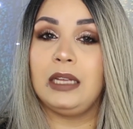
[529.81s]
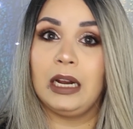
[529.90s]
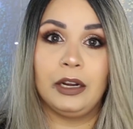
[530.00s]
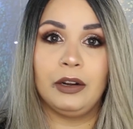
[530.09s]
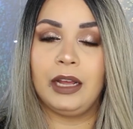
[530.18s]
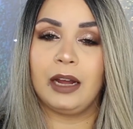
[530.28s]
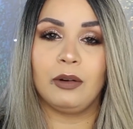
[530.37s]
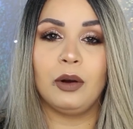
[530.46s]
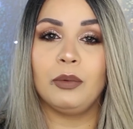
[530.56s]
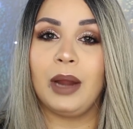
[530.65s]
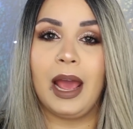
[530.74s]
Clearly I don't
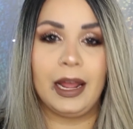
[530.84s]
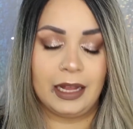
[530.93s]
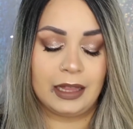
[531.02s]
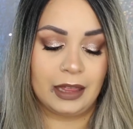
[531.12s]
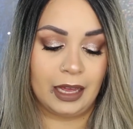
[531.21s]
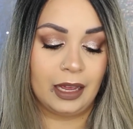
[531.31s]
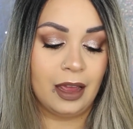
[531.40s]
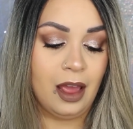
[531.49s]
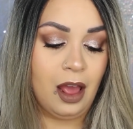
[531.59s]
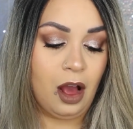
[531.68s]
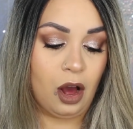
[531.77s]
own anything
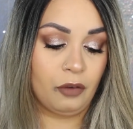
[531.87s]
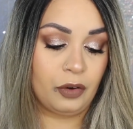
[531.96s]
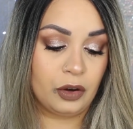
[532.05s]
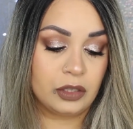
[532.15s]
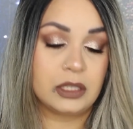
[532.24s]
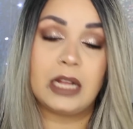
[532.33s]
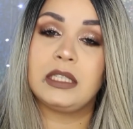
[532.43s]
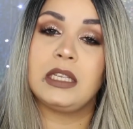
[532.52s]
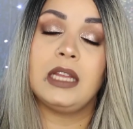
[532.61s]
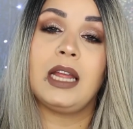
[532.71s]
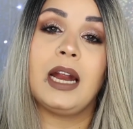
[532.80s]
of hers. Not
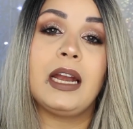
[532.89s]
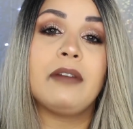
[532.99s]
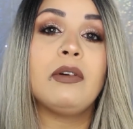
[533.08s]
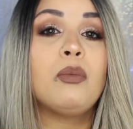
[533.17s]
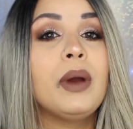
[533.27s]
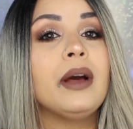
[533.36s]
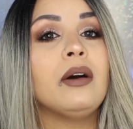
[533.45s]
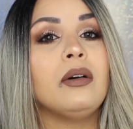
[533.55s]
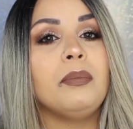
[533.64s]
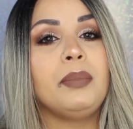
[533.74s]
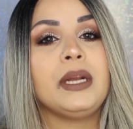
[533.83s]
saying that I never
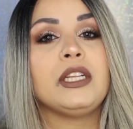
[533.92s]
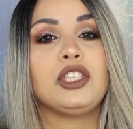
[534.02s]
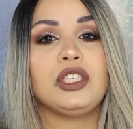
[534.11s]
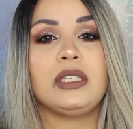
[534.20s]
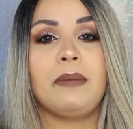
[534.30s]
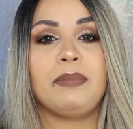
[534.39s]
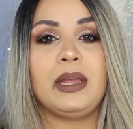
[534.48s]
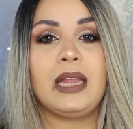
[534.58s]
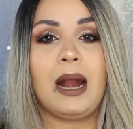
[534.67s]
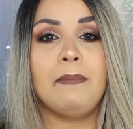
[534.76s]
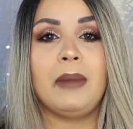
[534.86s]
will, but it's just something
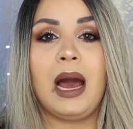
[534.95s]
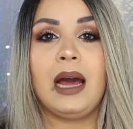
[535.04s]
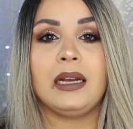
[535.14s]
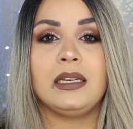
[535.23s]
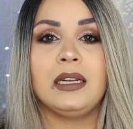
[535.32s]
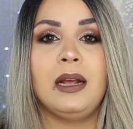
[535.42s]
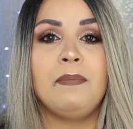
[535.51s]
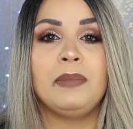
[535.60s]
that I'm not